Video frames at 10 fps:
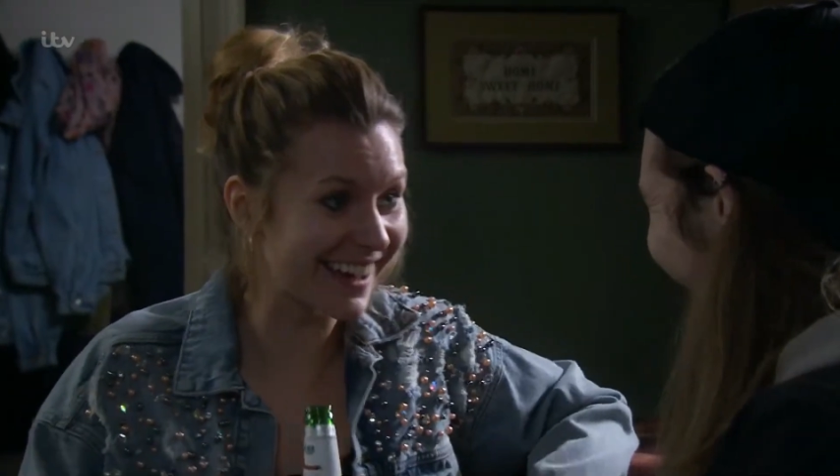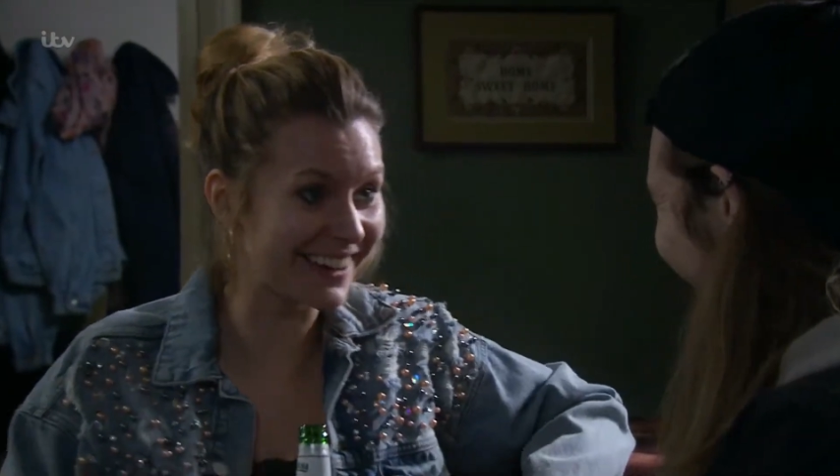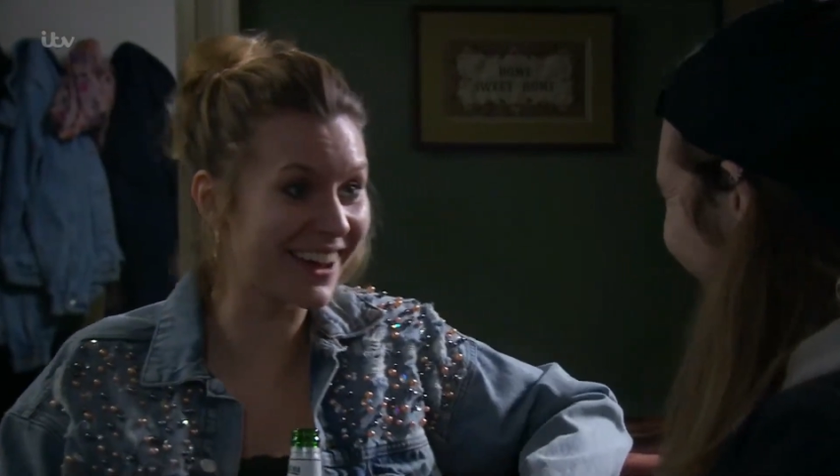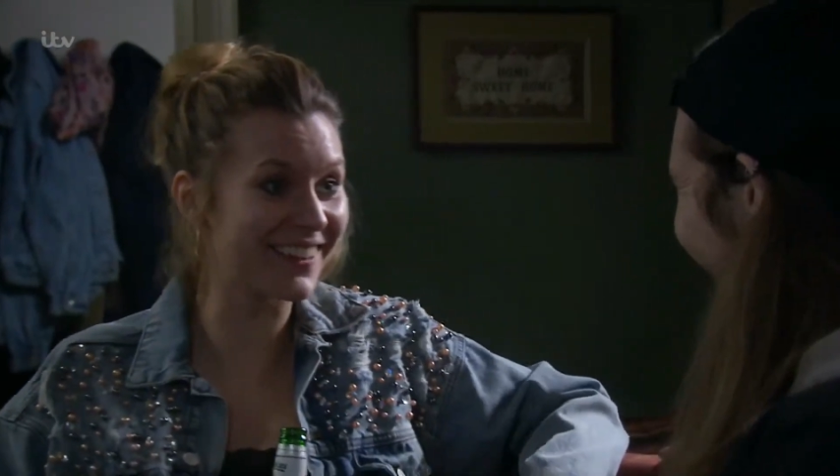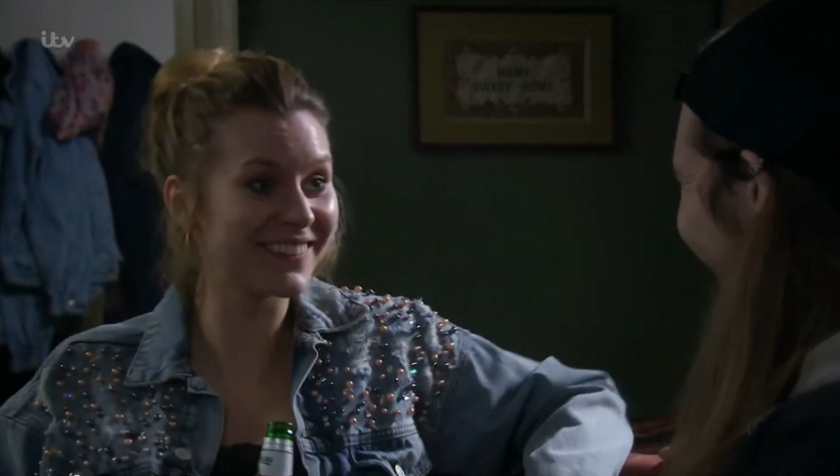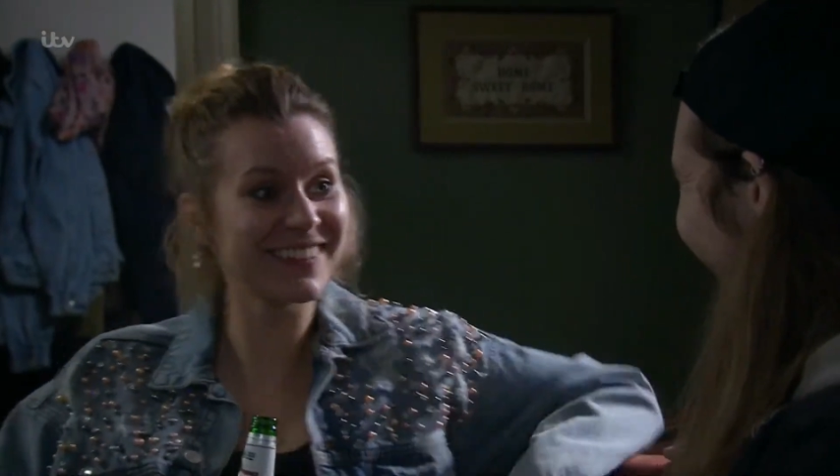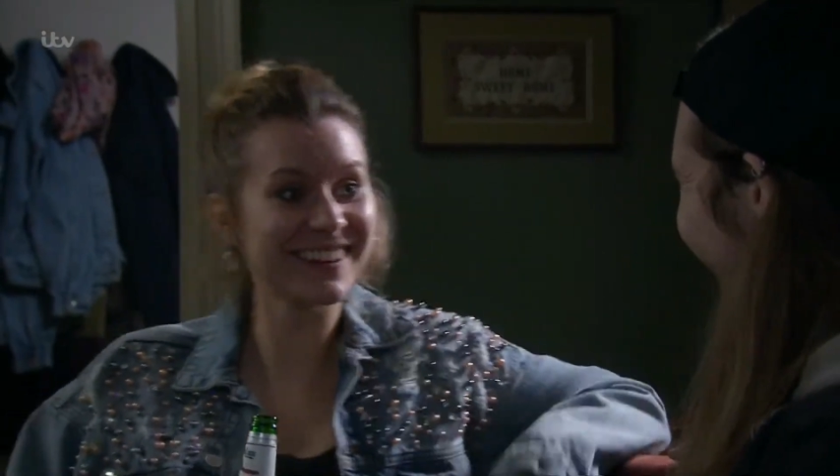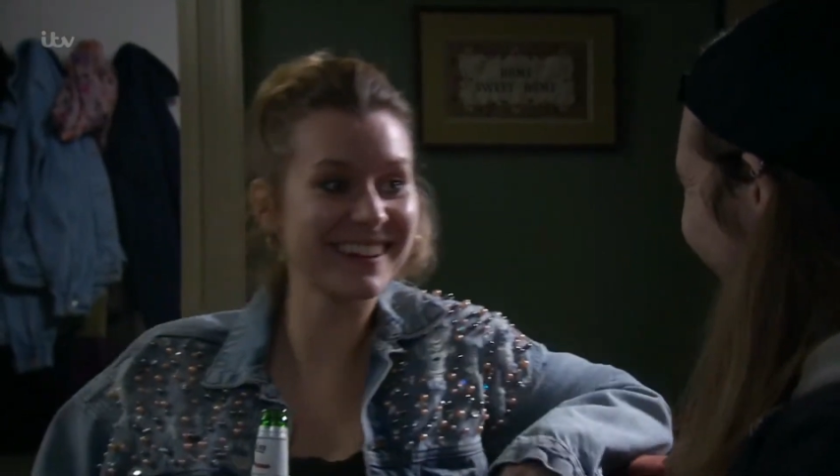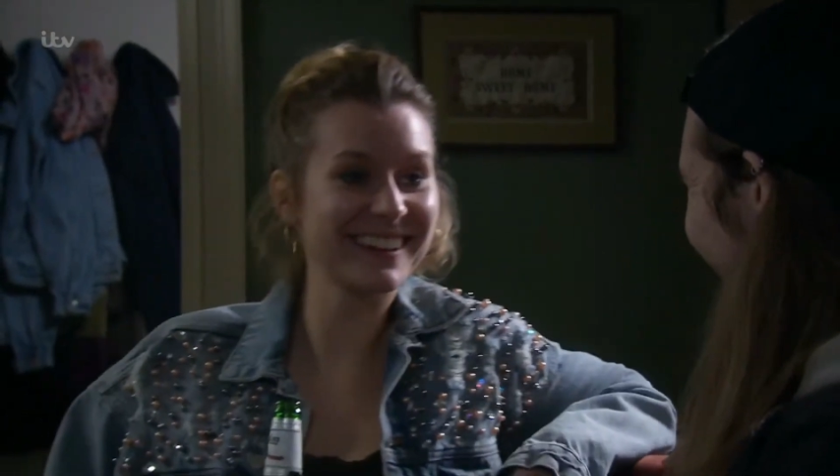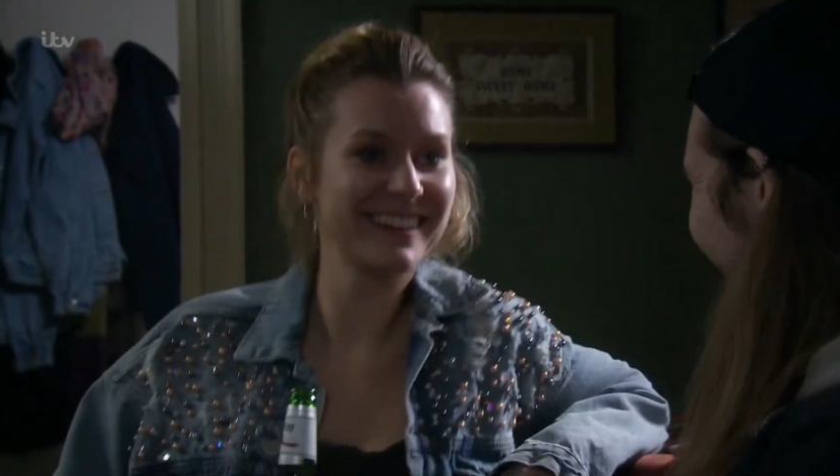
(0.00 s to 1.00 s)
I know.
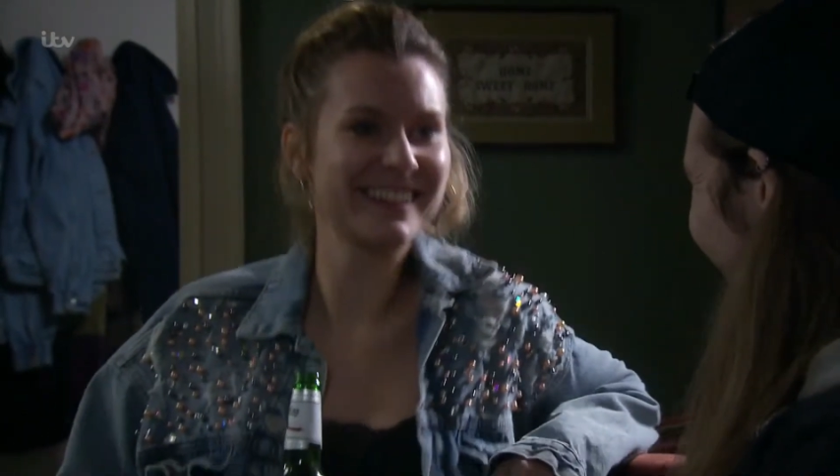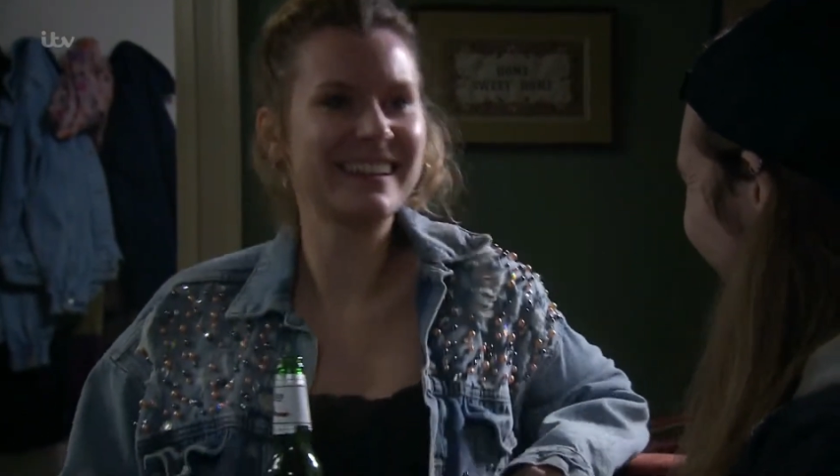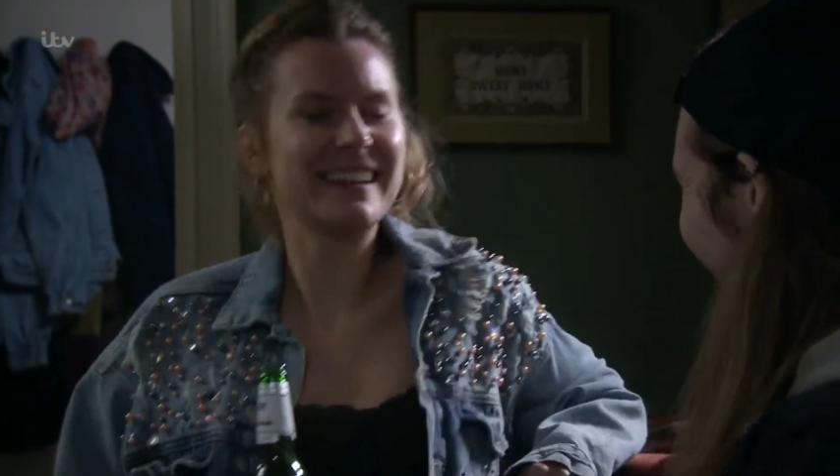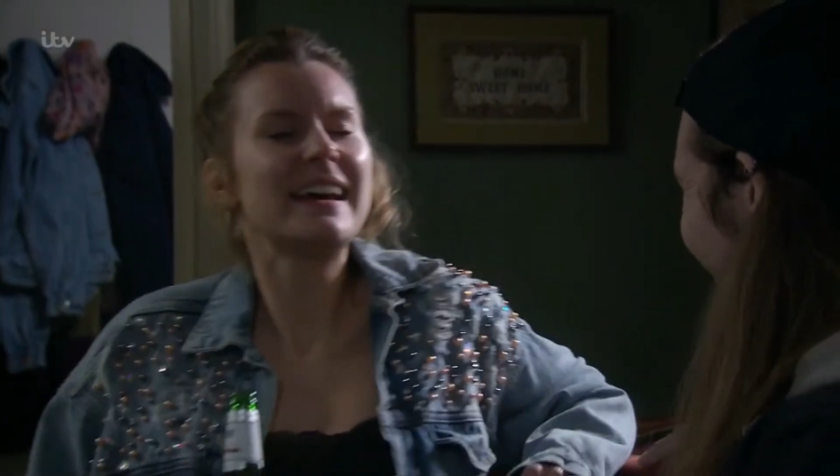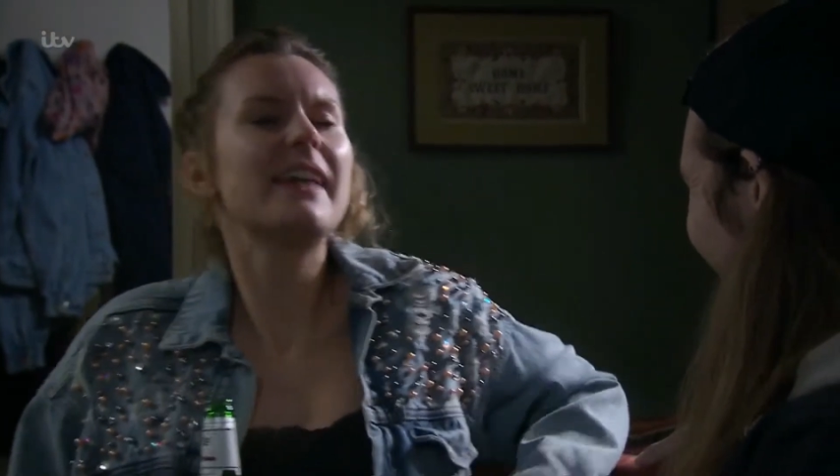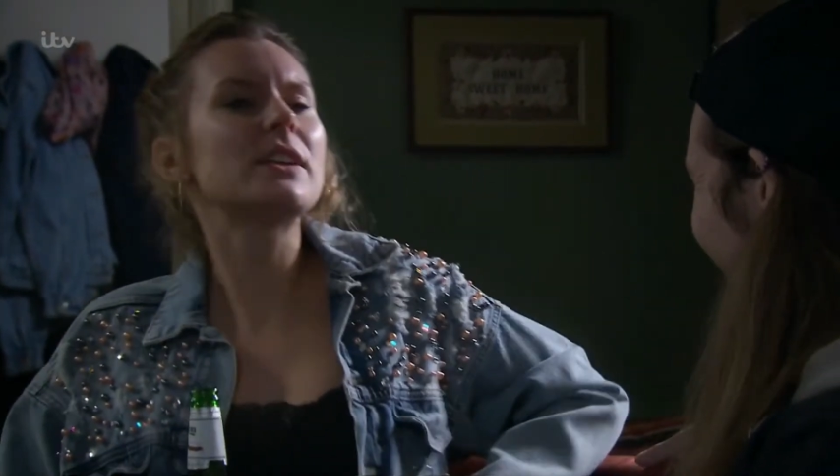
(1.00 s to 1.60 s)
And